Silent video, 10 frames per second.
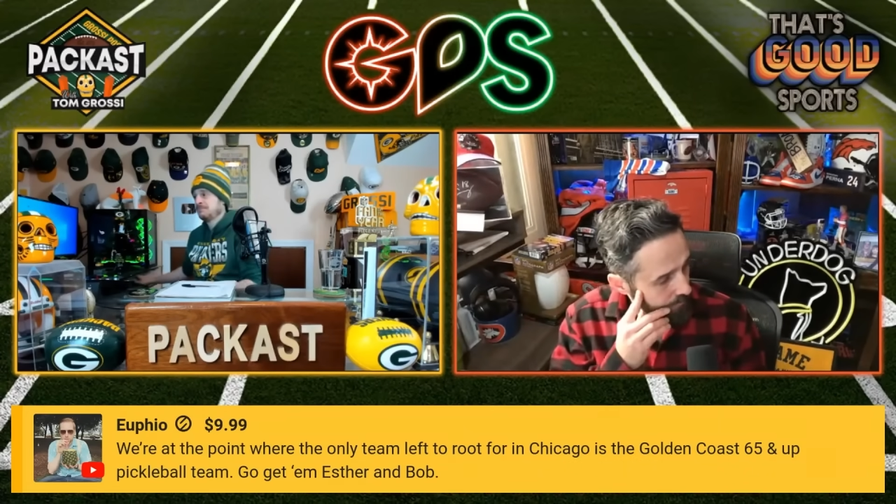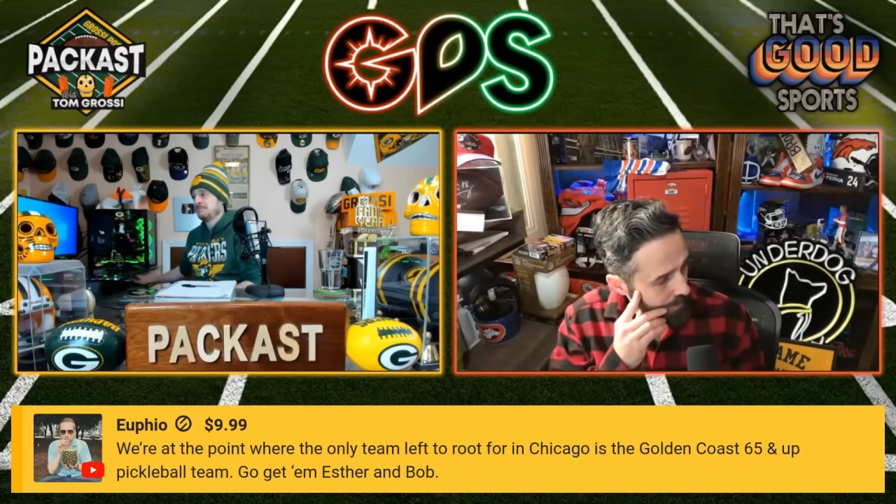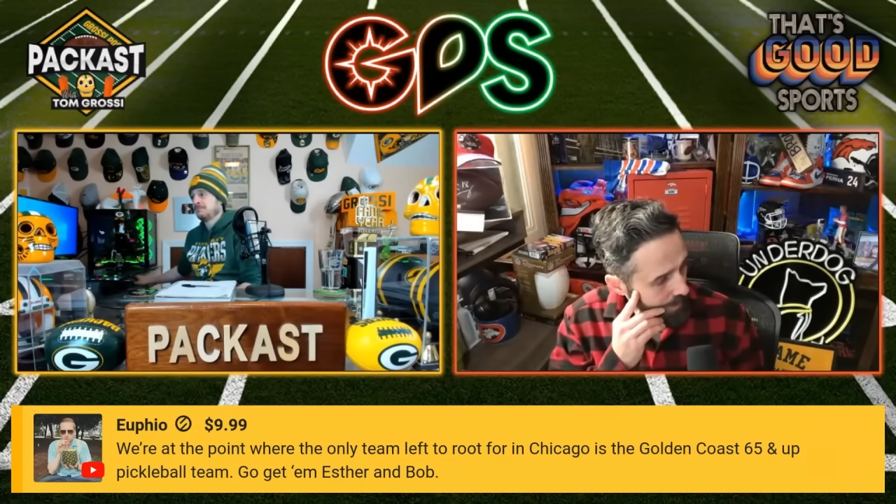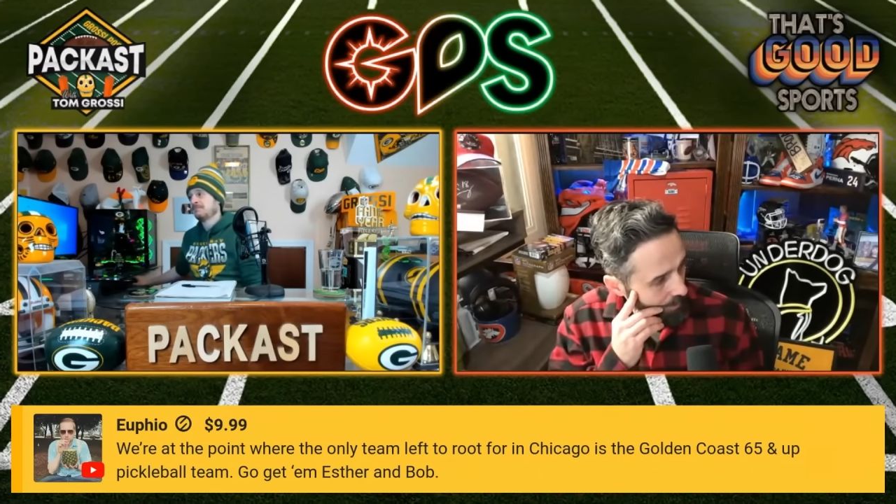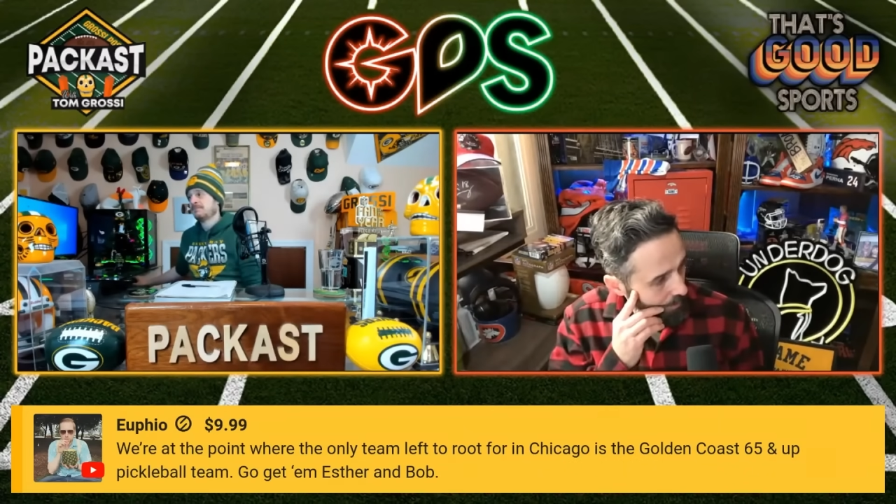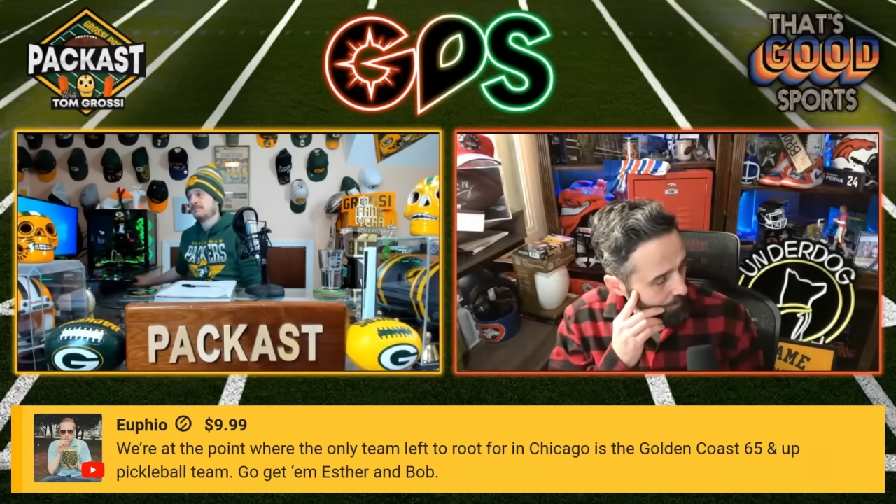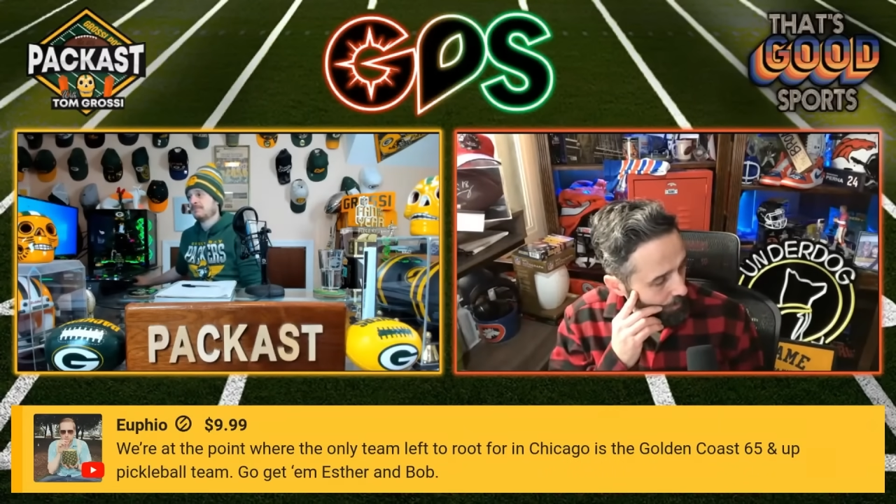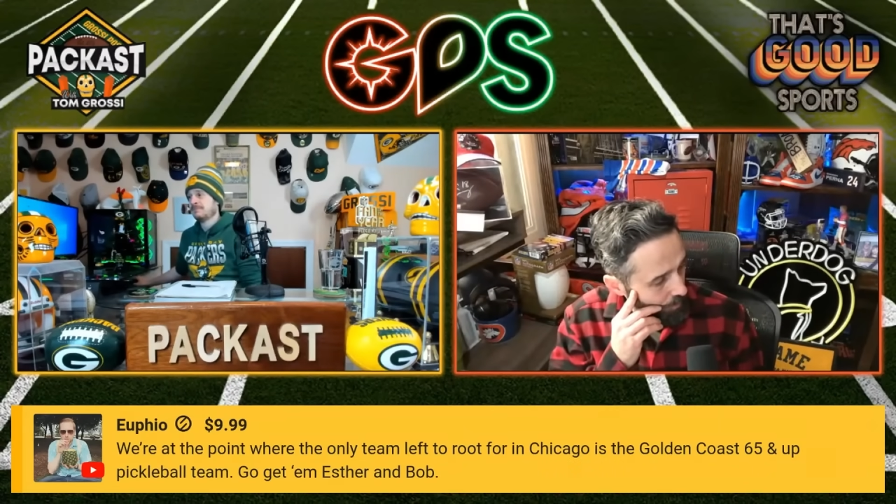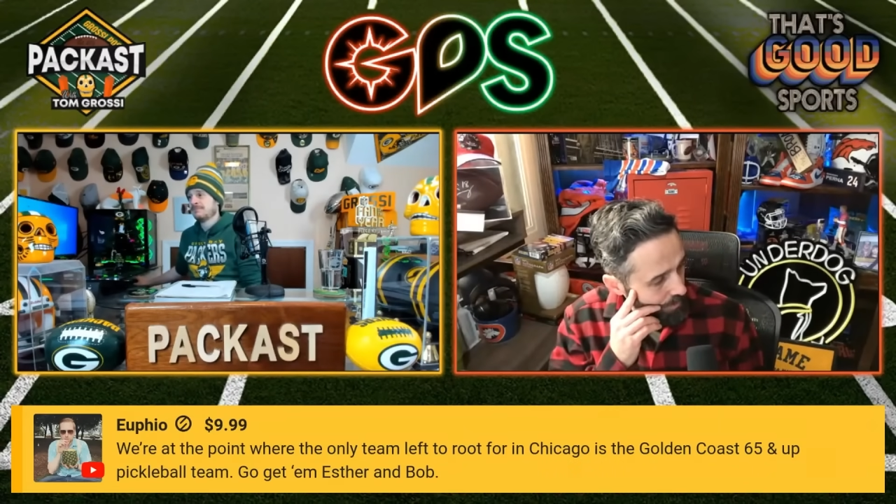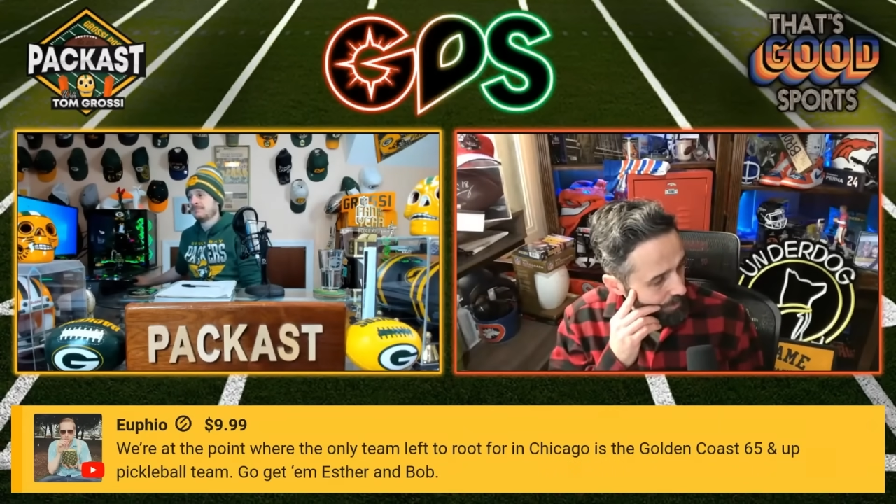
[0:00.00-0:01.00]
They are
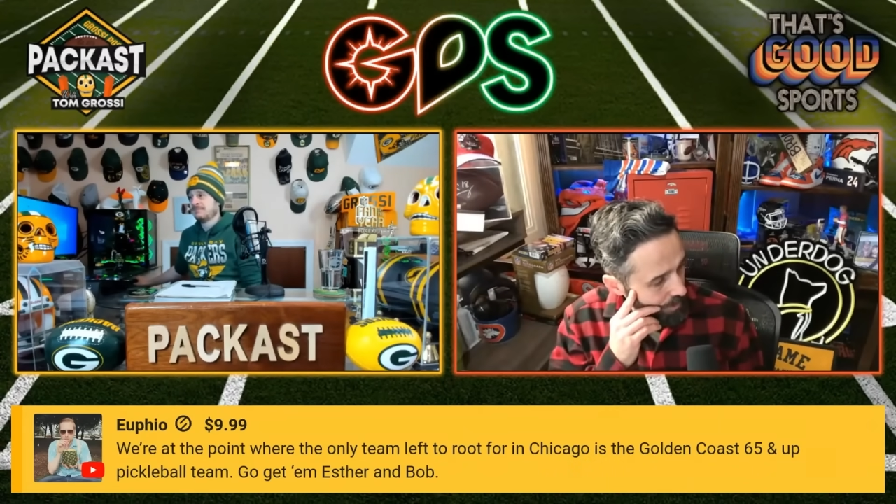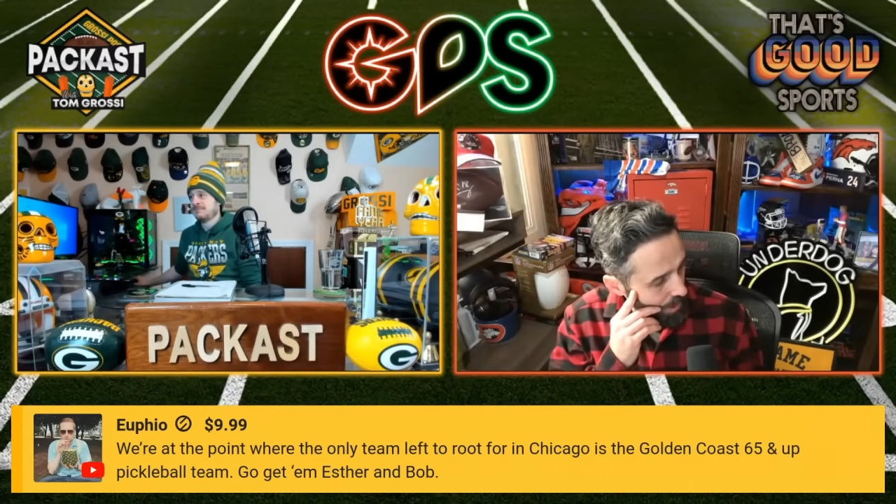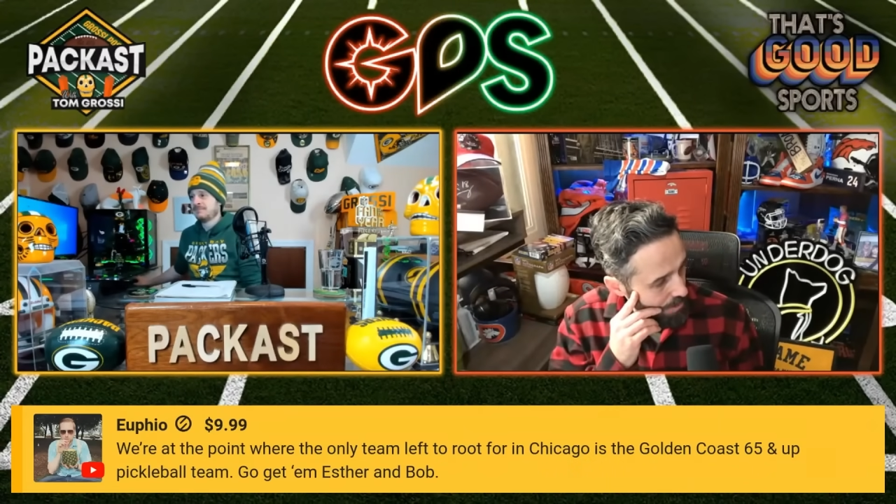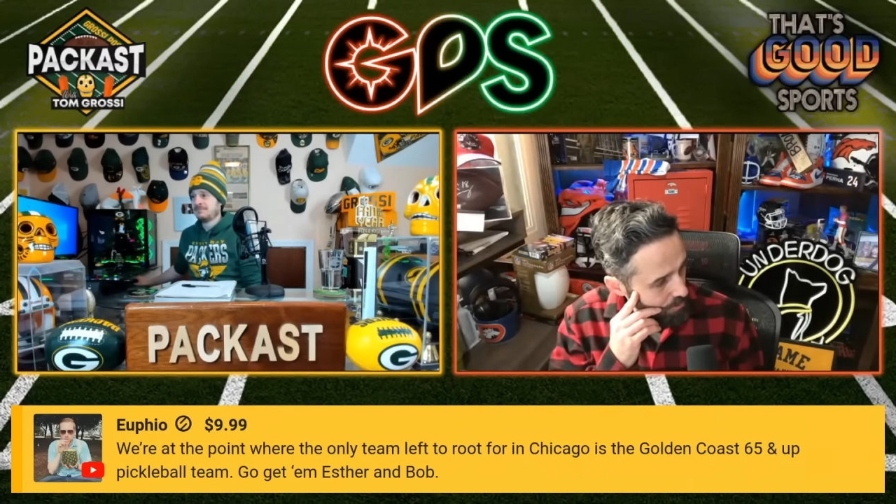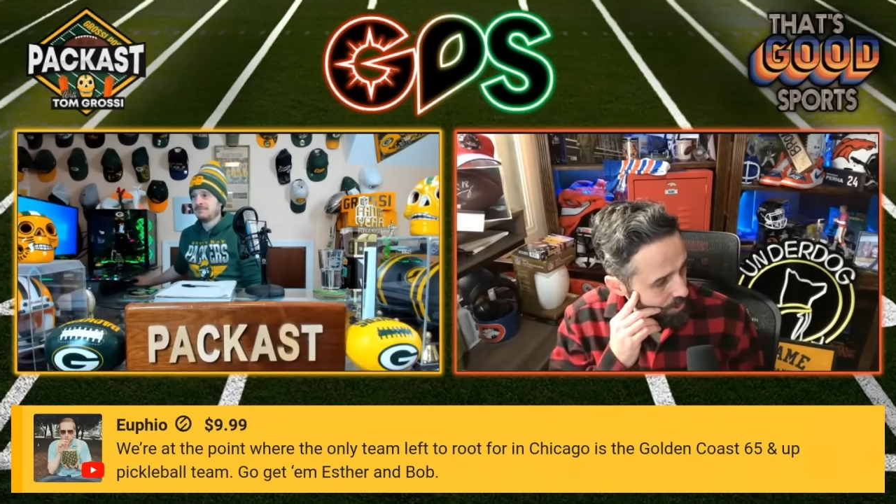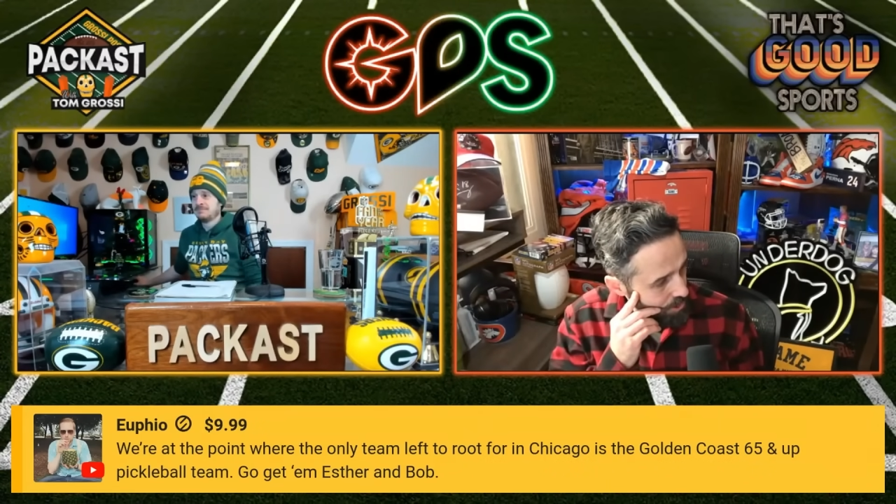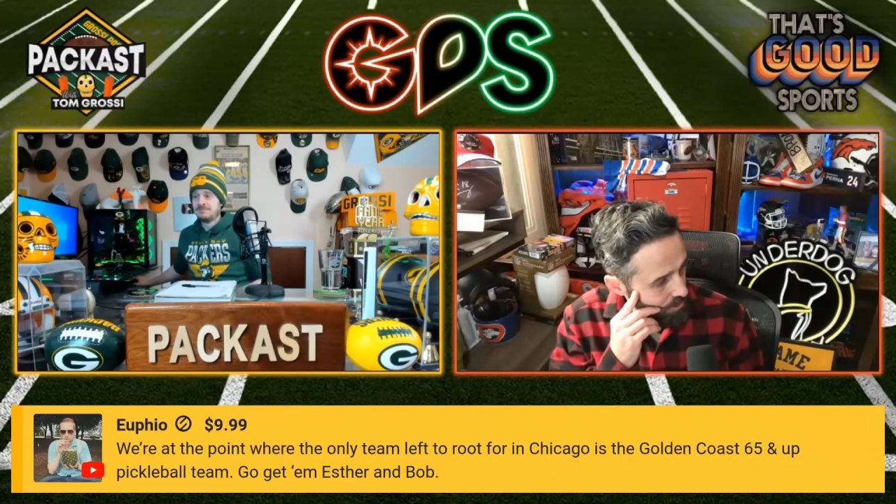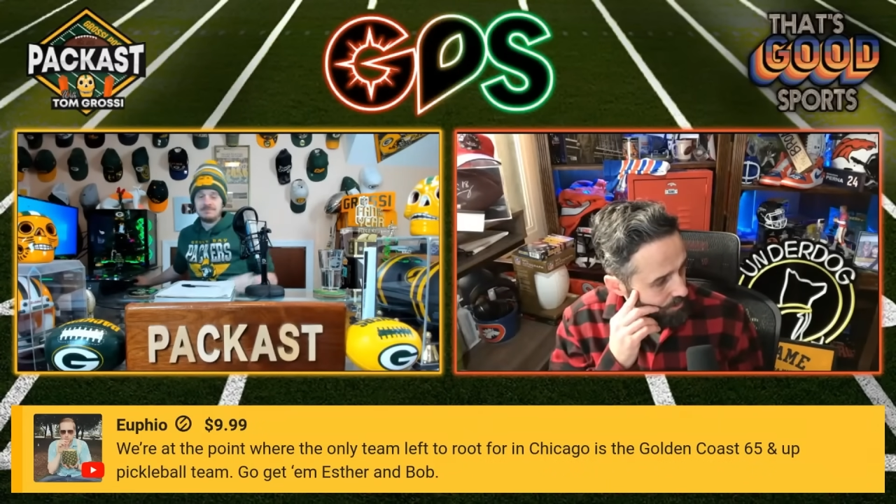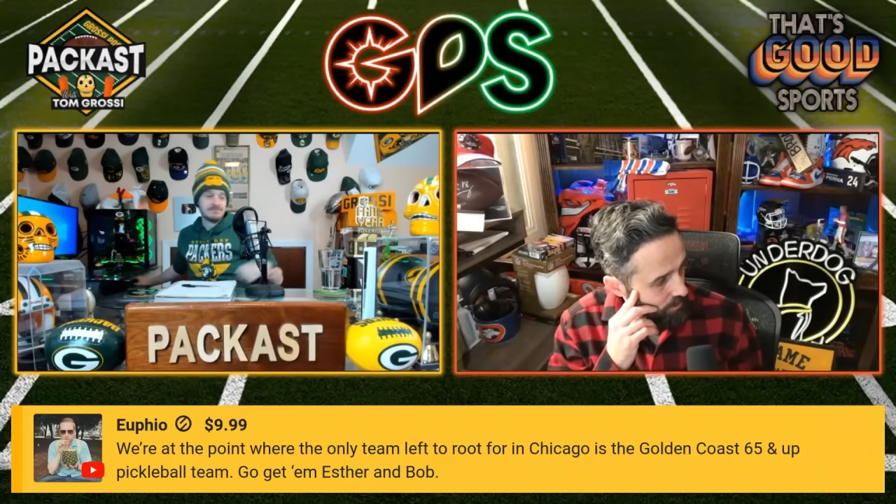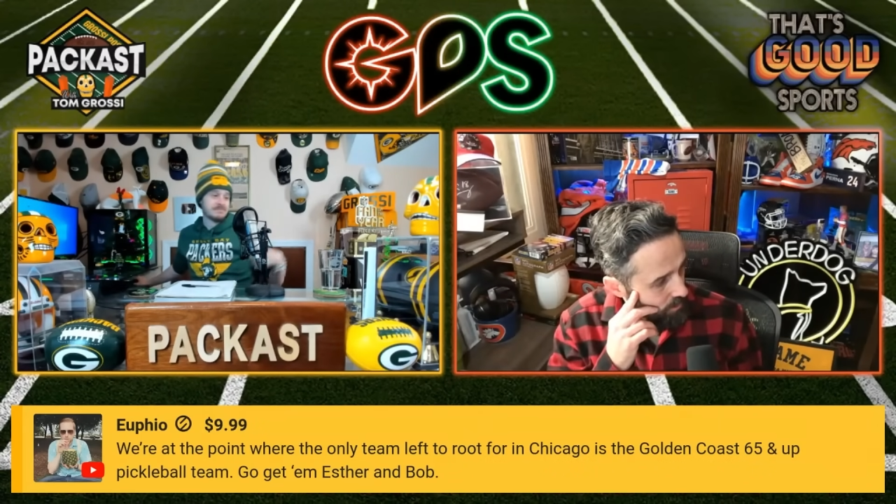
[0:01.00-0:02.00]
poorly
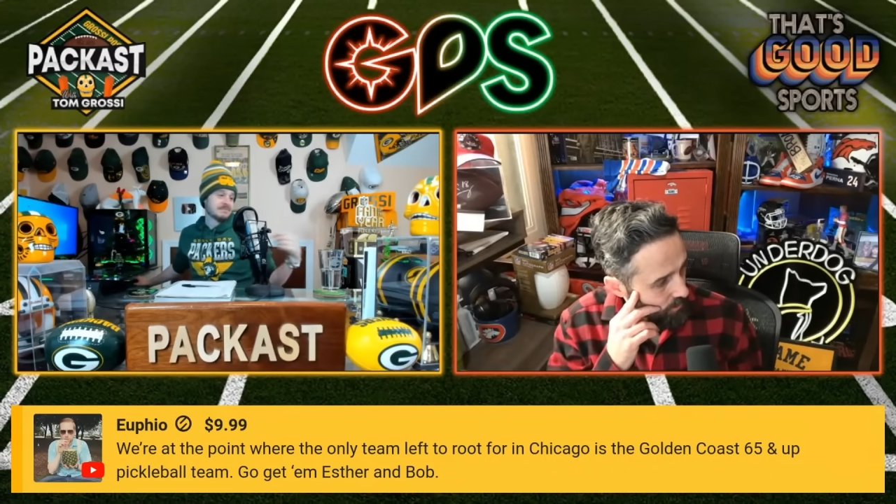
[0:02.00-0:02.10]
coached.